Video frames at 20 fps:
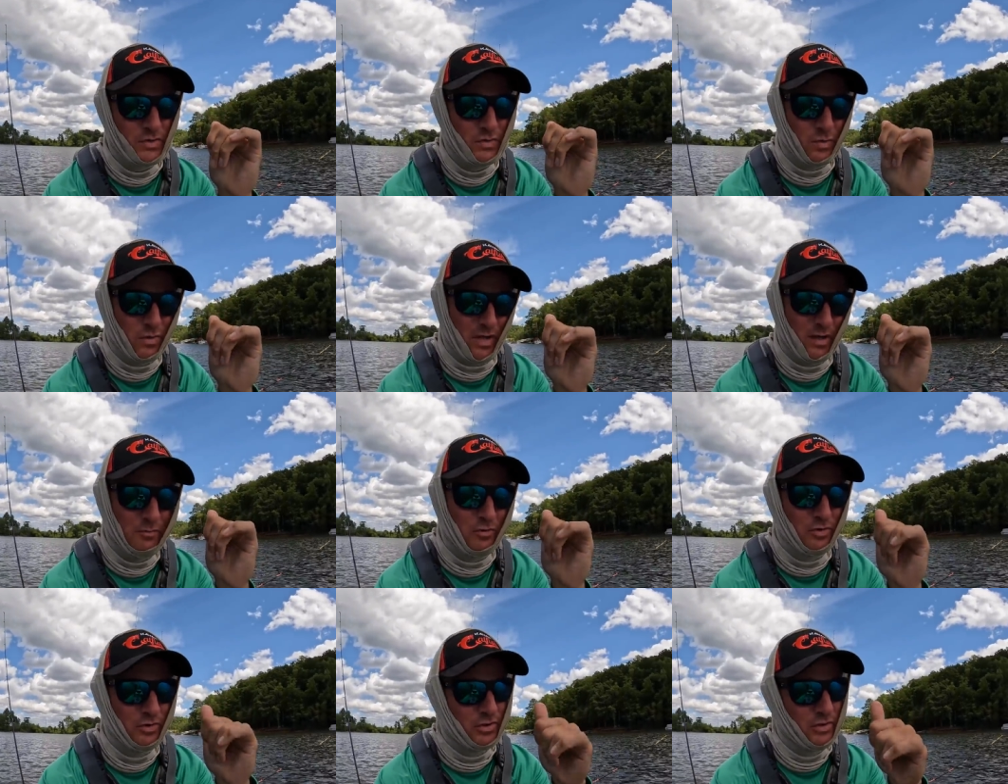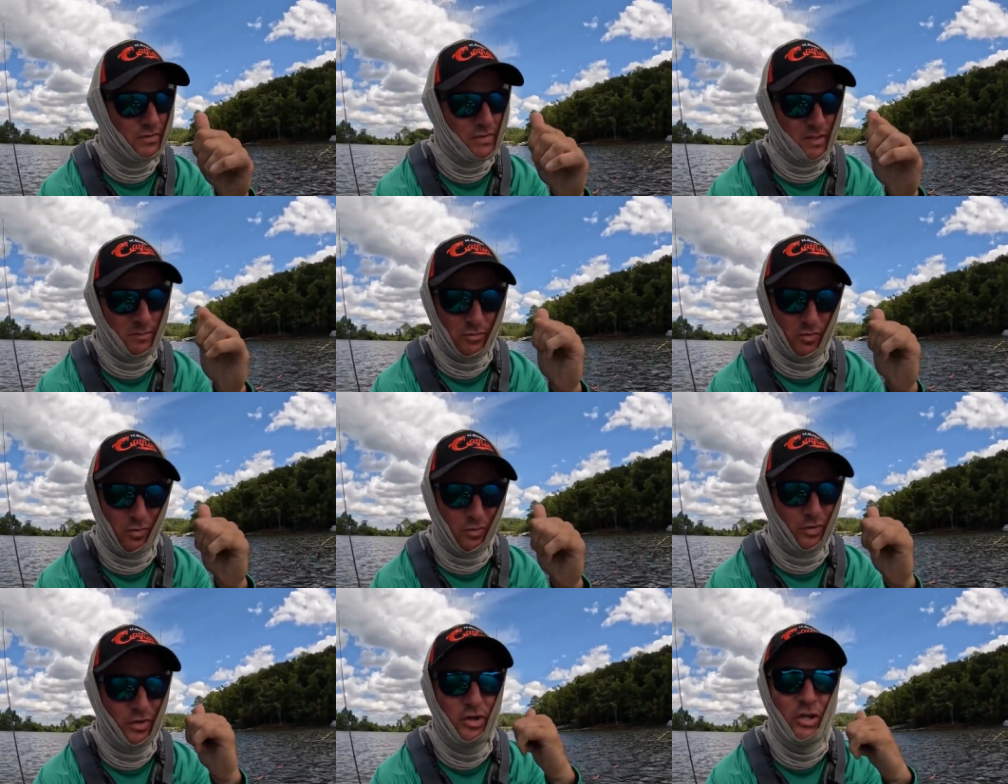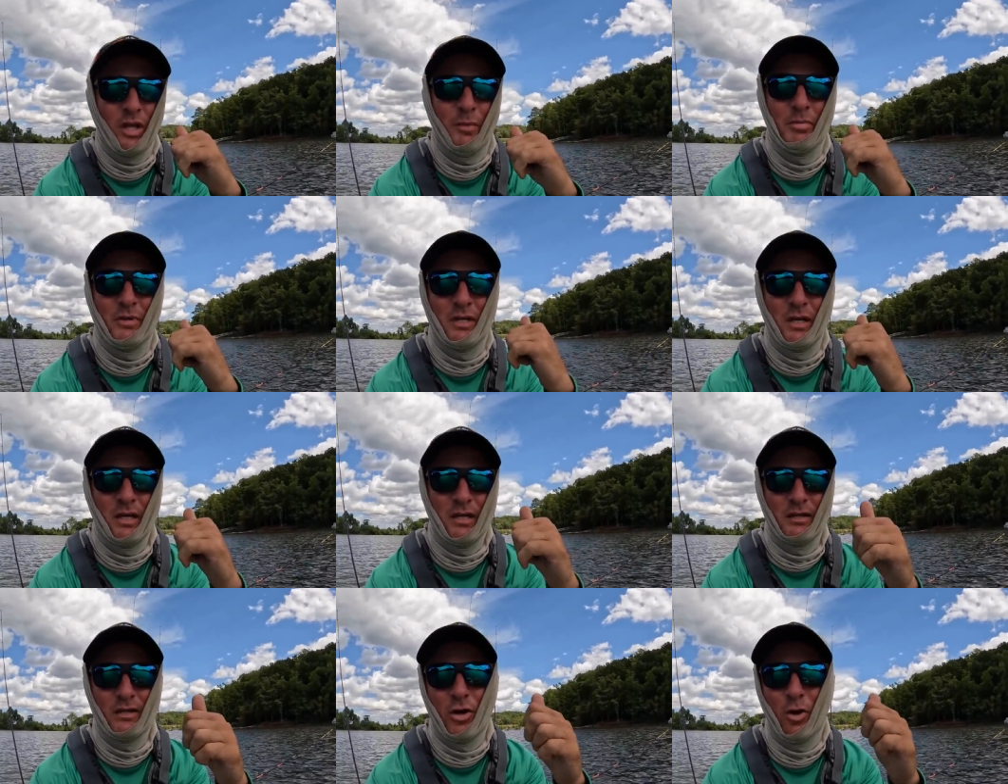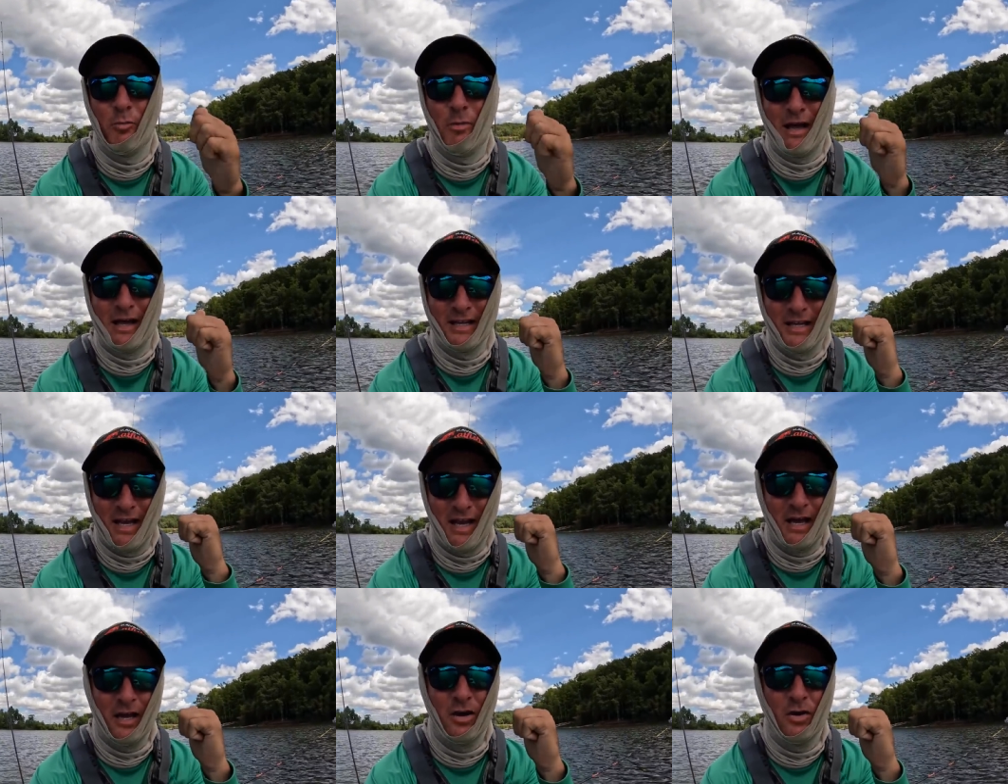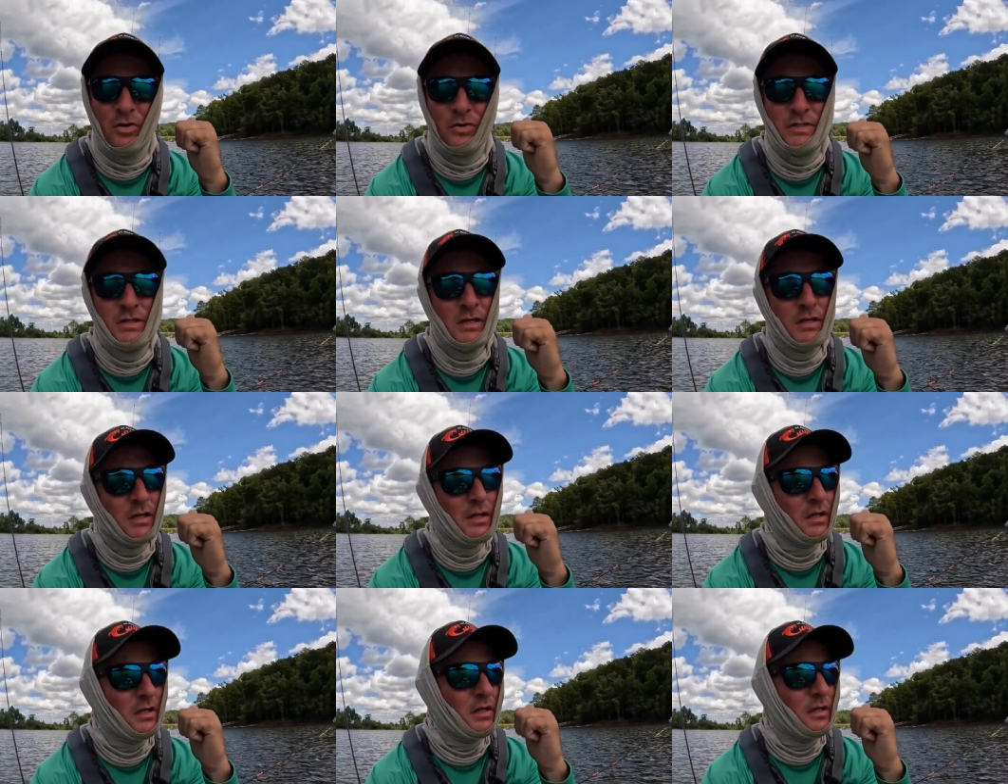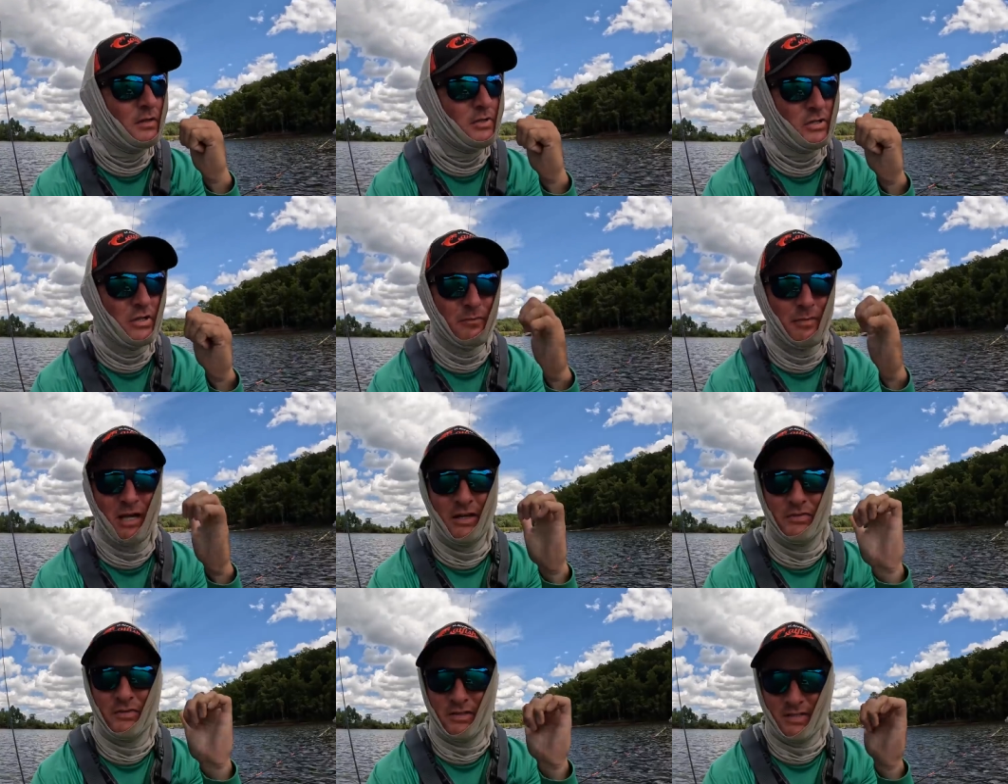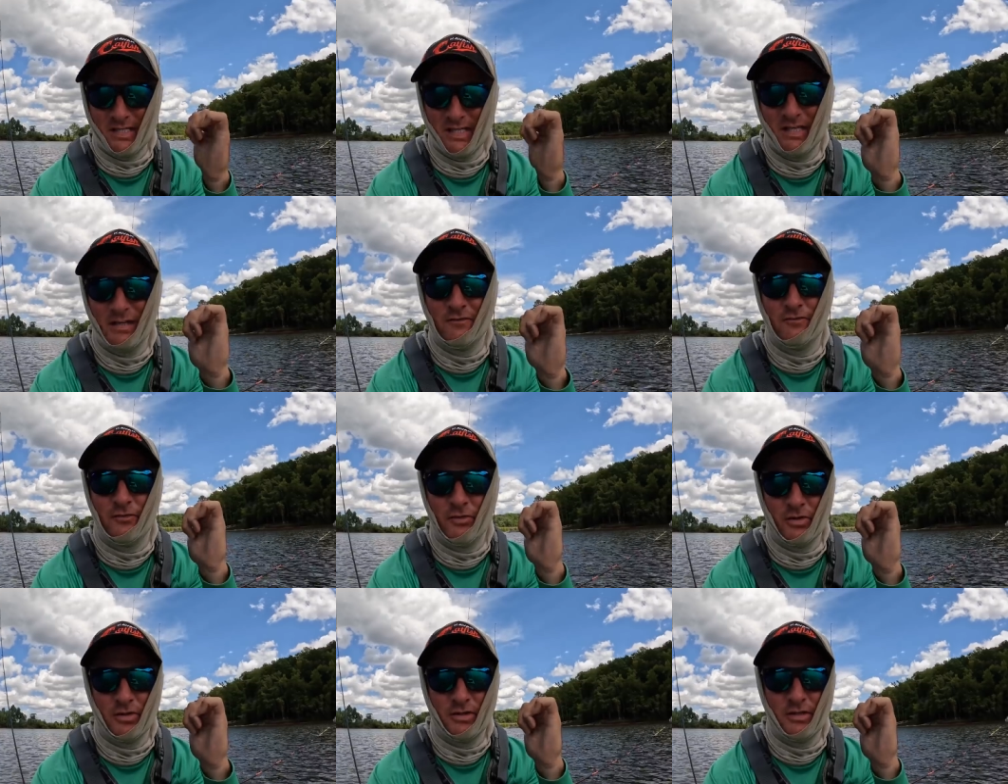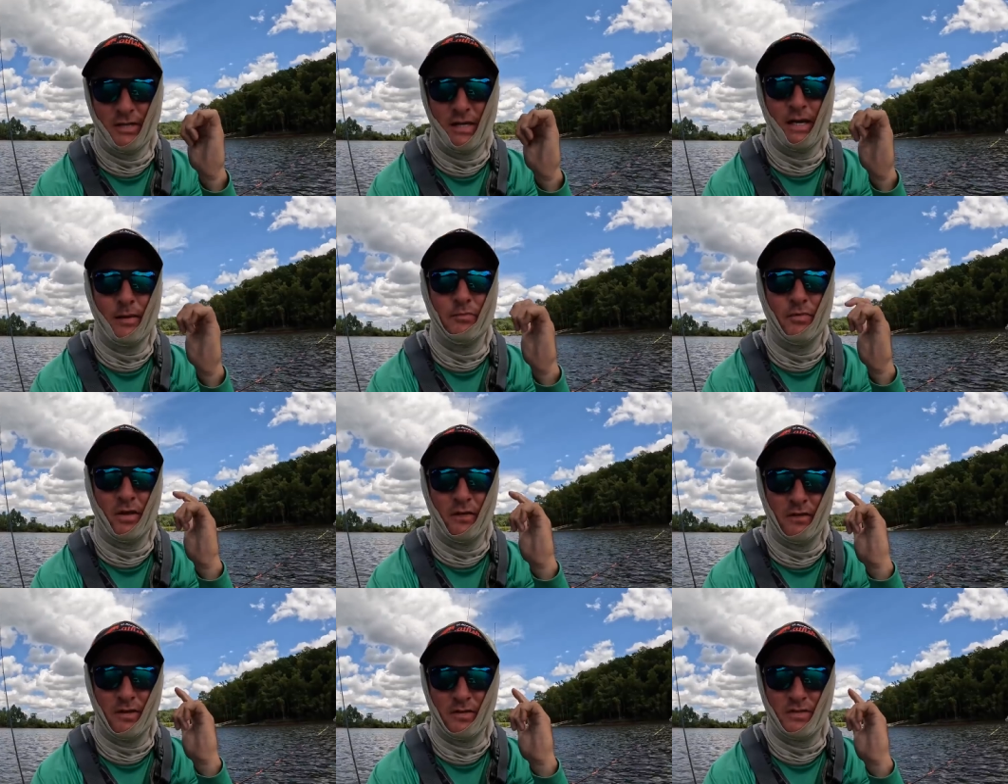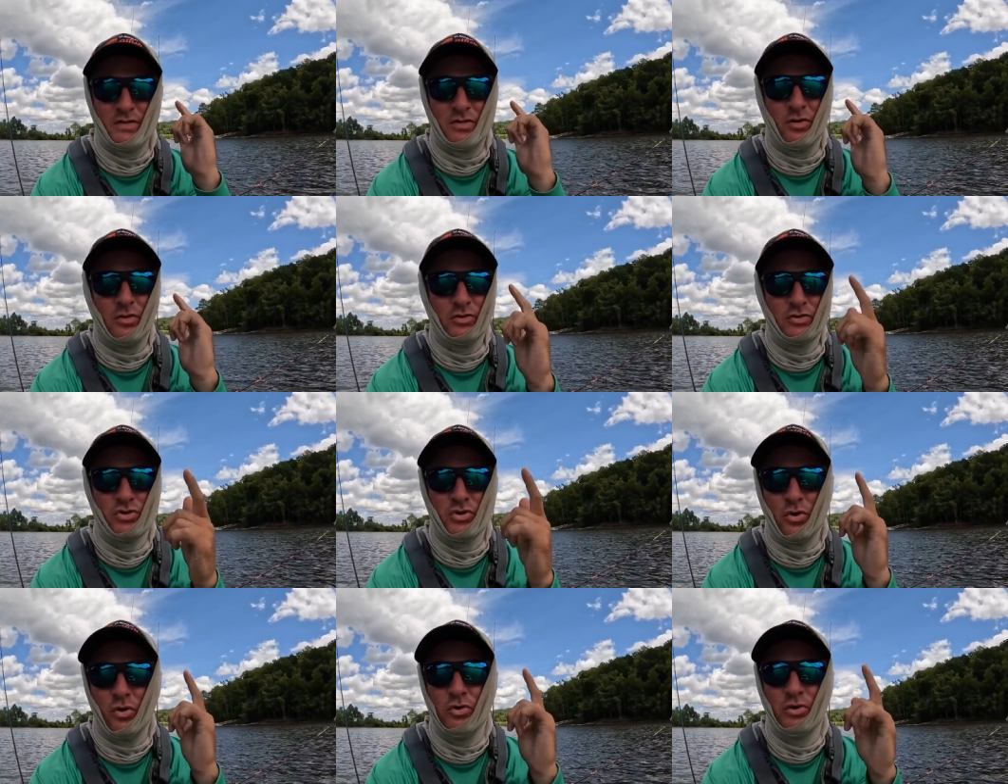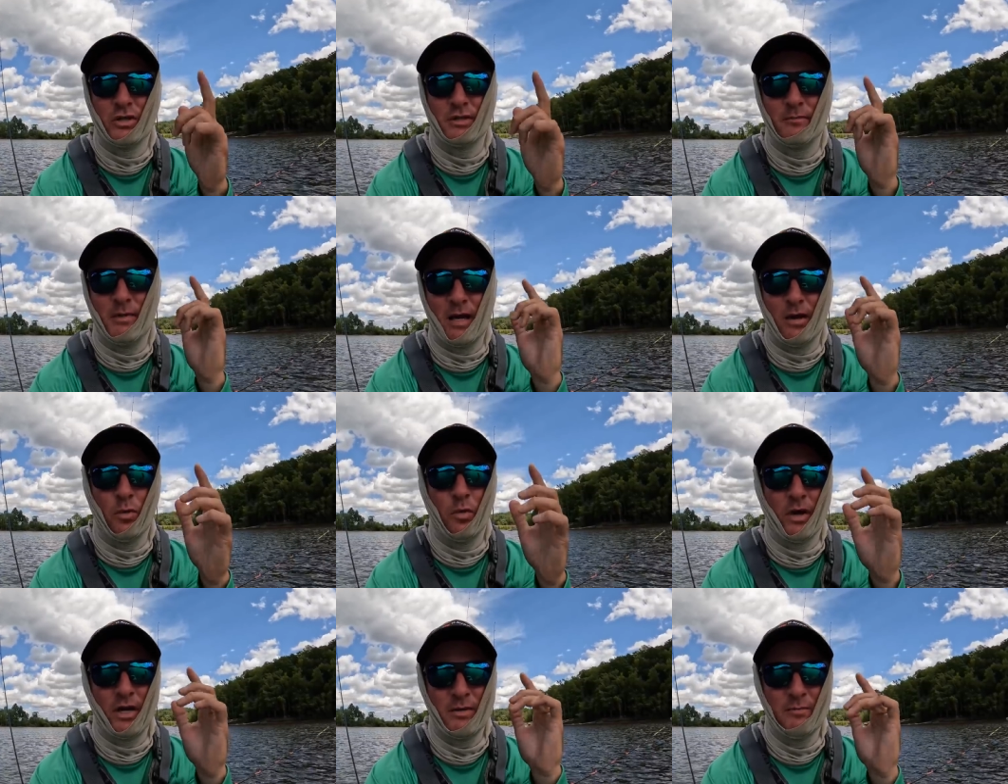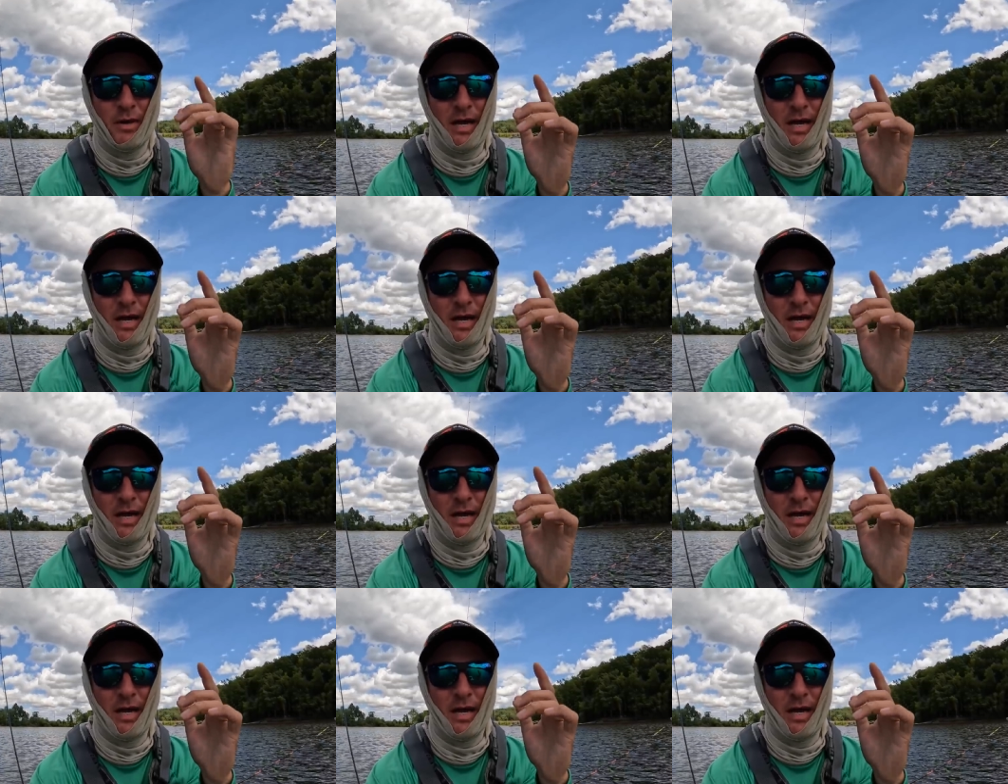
So what I'm gonna do is I'm gonna reel up again, go back out to about the 10 foot depth and then start trolling my way